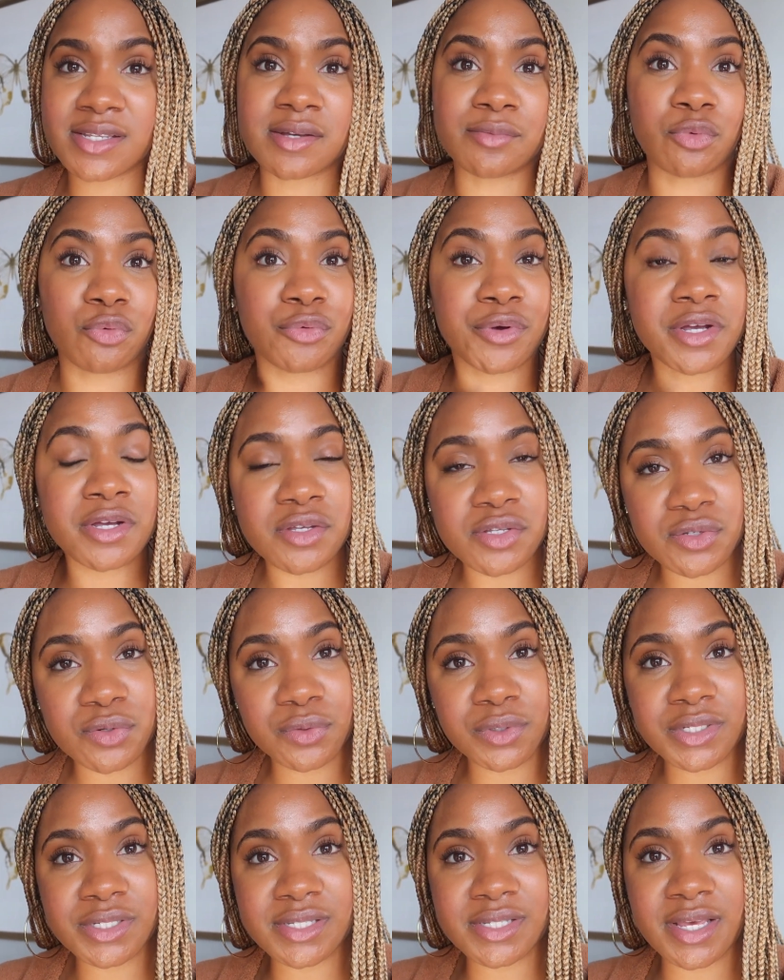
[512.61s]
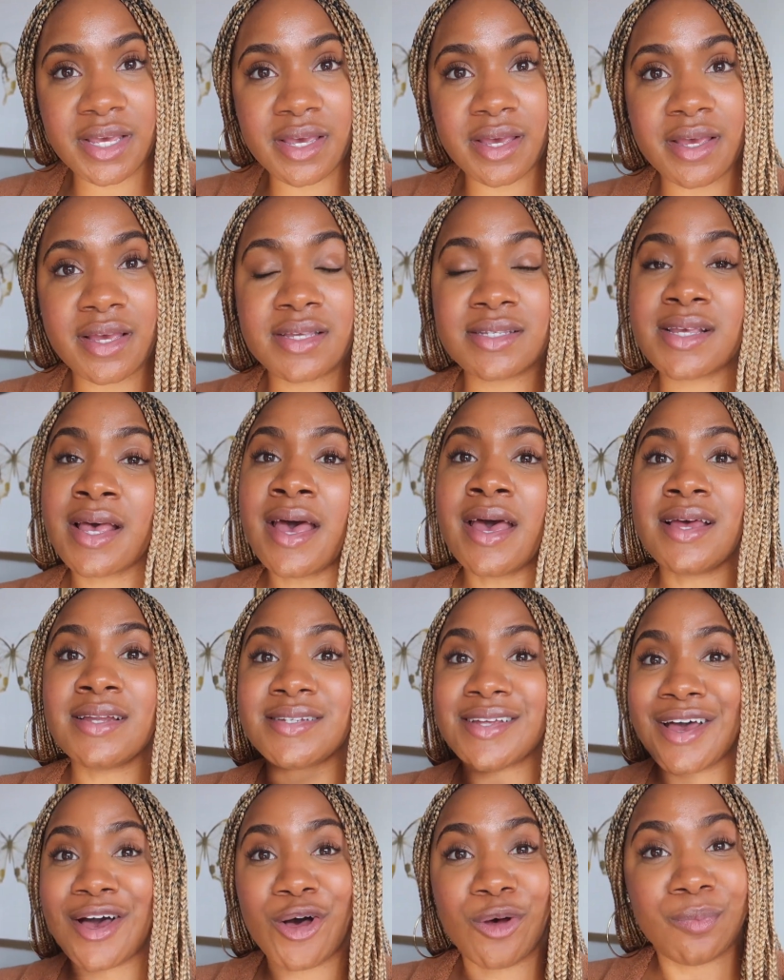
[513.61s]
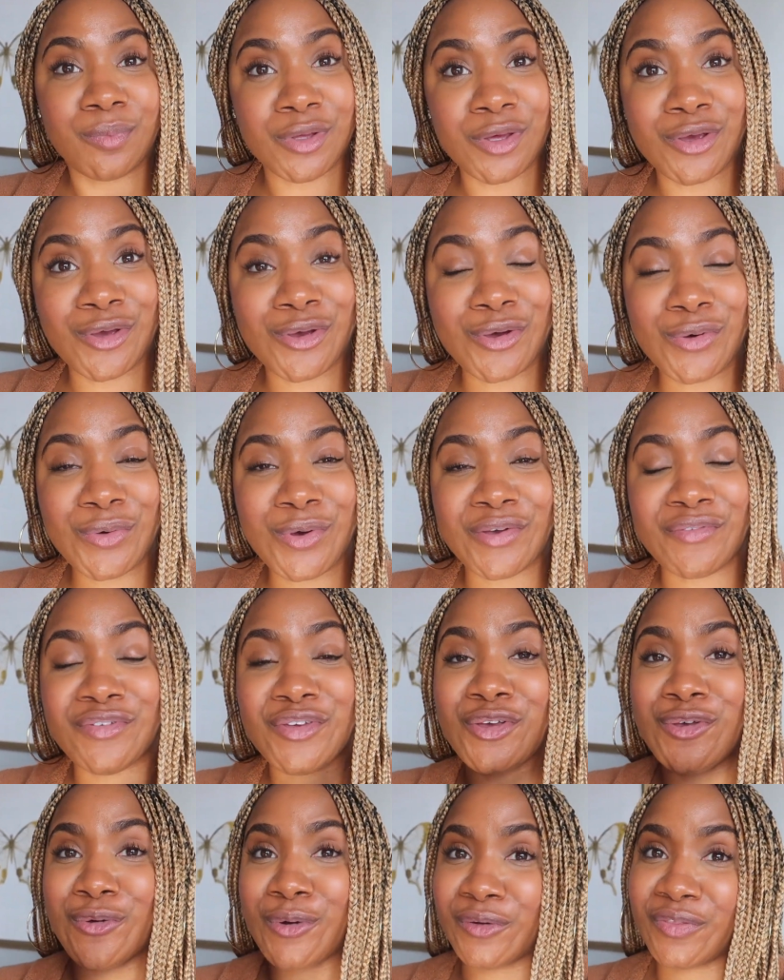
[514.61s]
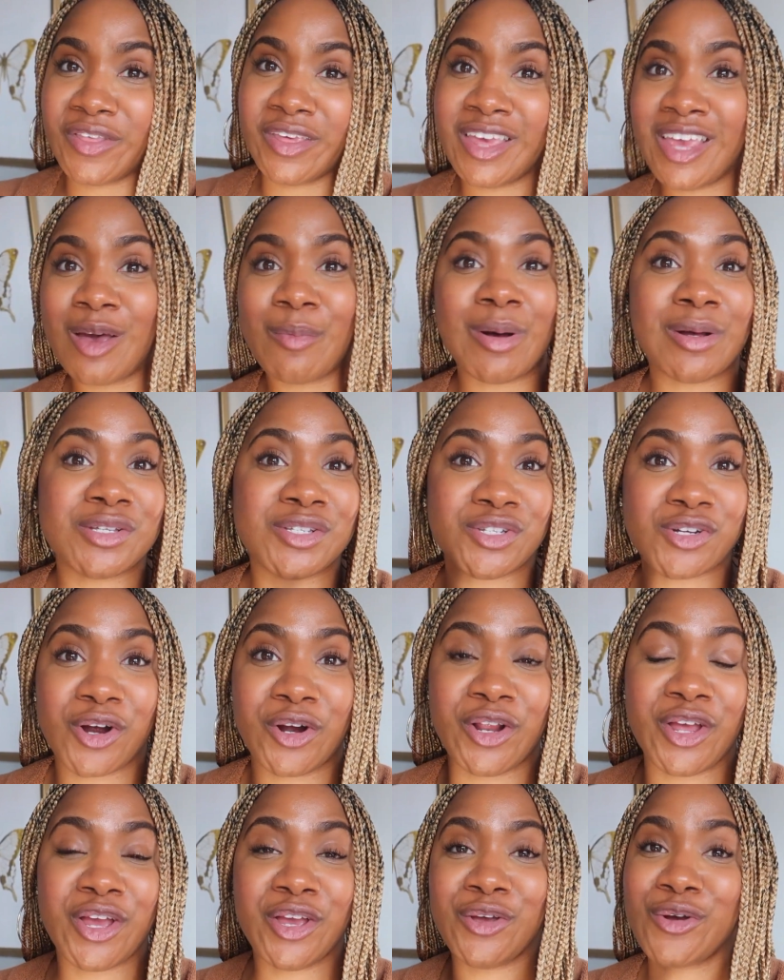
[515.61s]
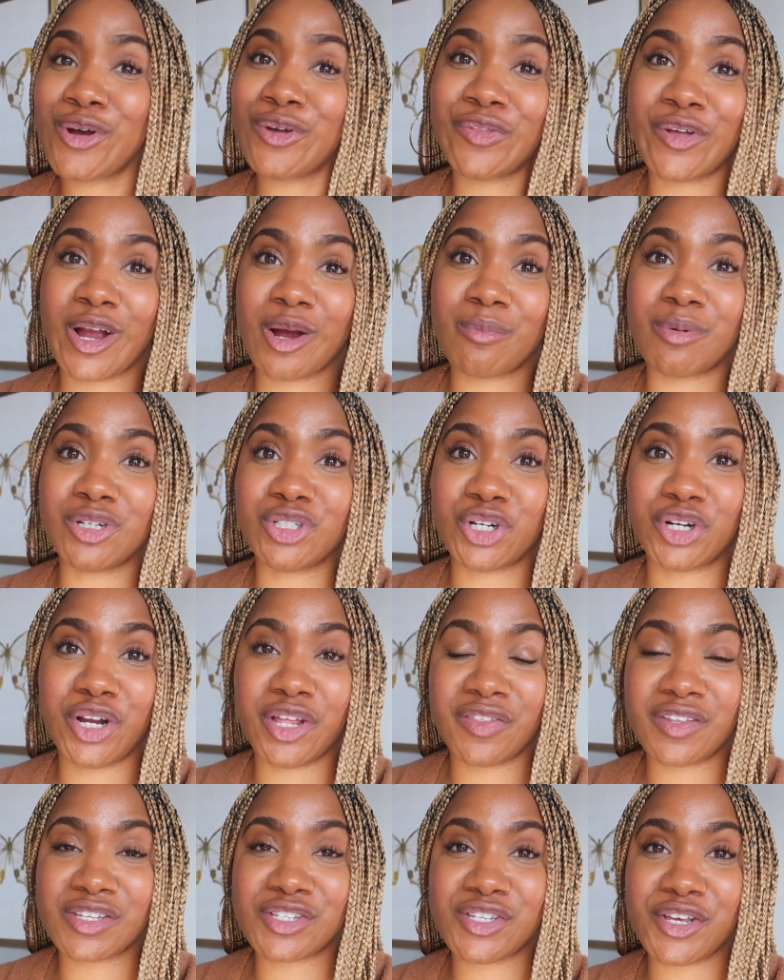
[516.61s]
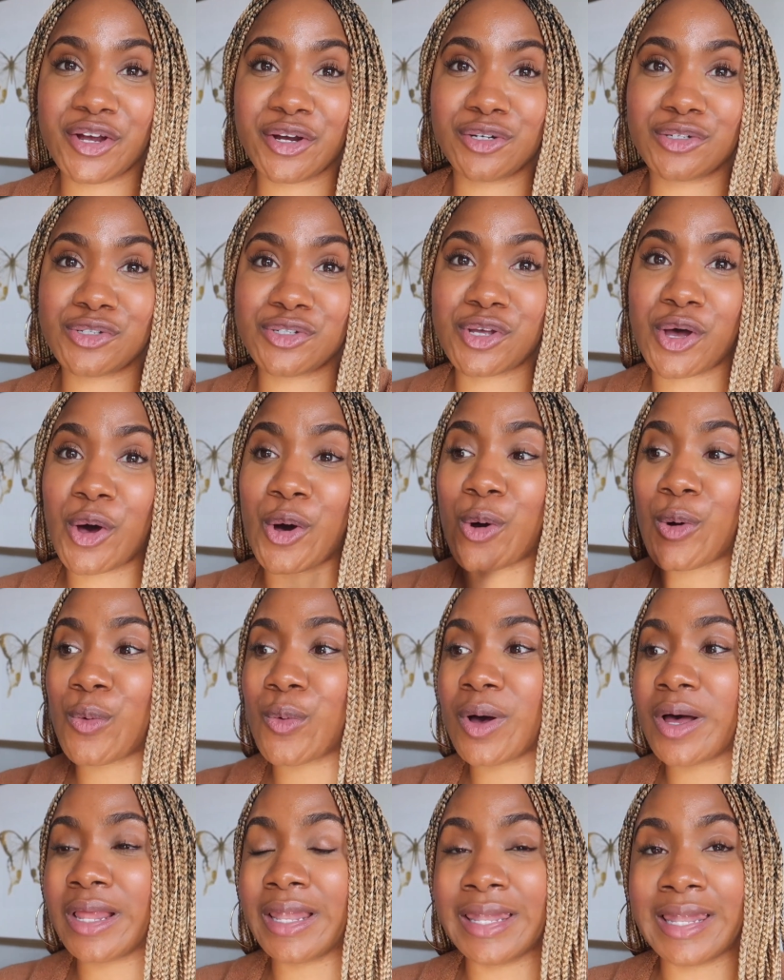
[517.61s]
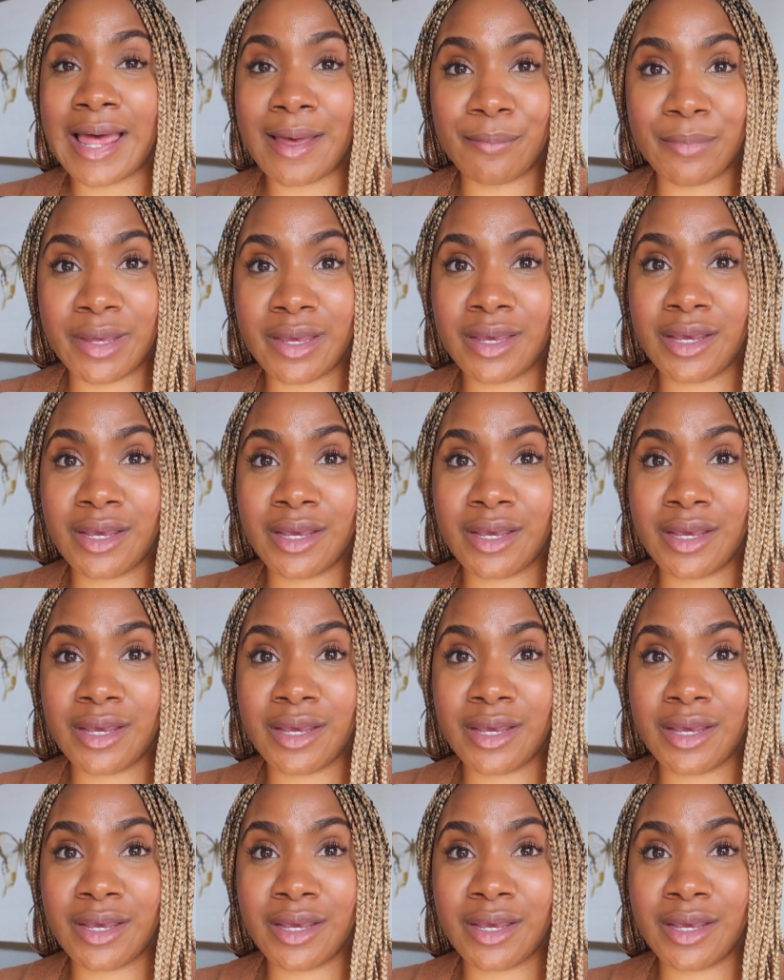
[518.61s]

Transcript: some resources to help you if you are thinking about starting your therapy journey this year. So let's